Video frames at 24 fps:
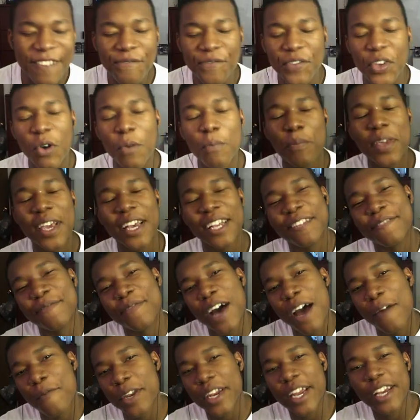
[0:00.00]
Endfield
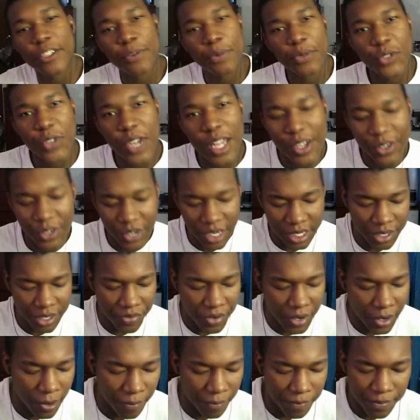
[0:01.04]
PS5 announcement trailers. We got to
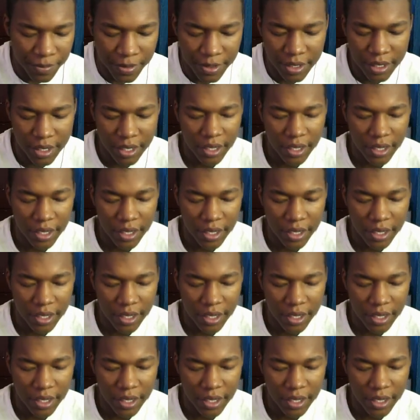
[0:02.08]
video. The